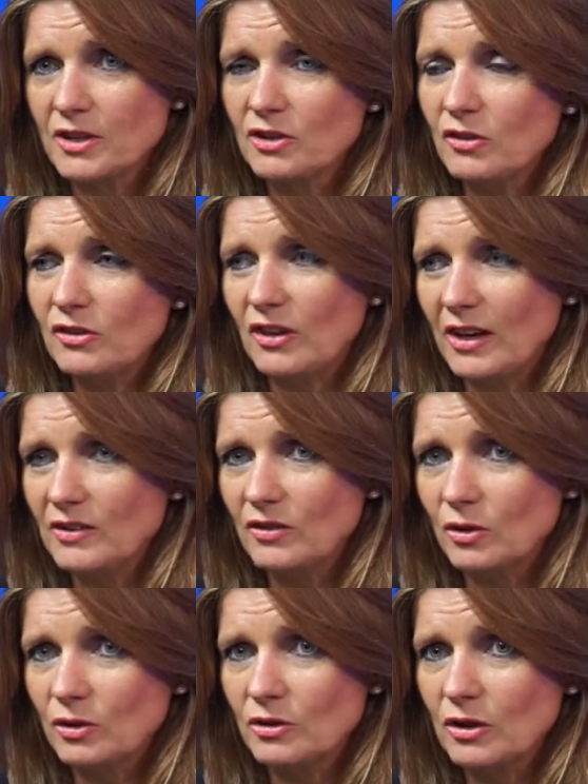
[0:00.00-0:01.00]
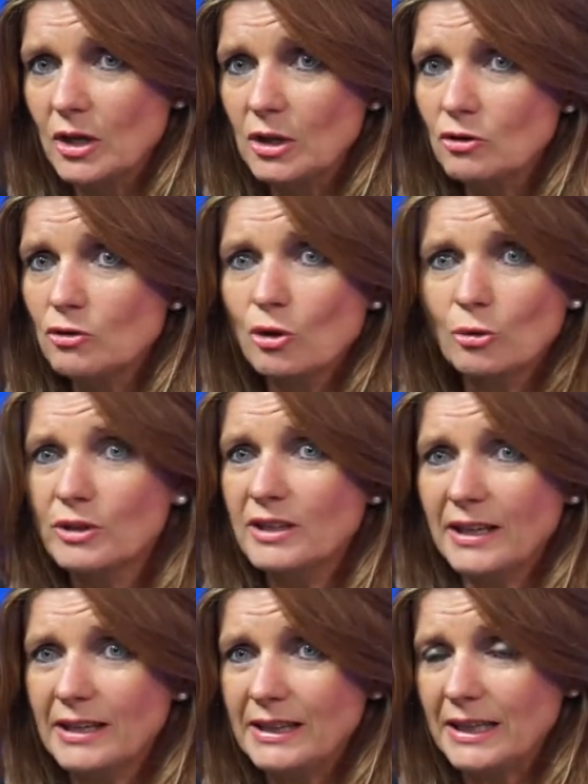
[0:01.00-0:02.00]
if they just taste good, you don't
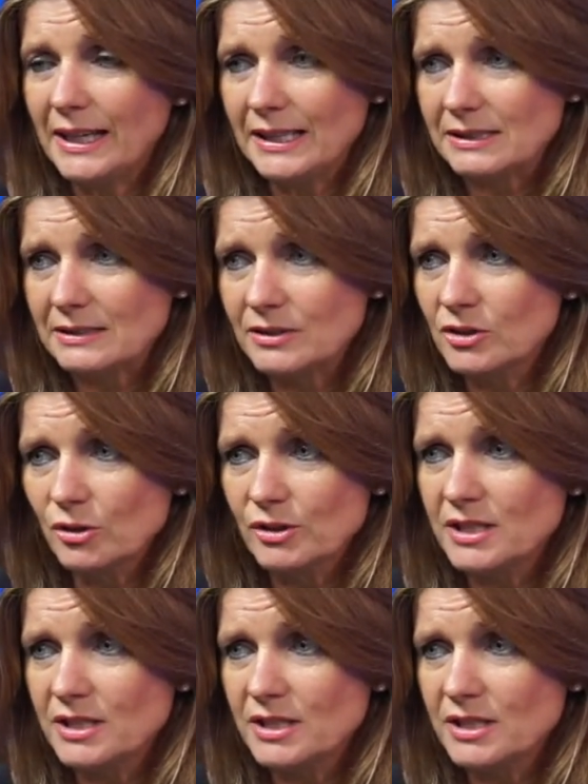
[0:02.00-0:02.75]
need anything else.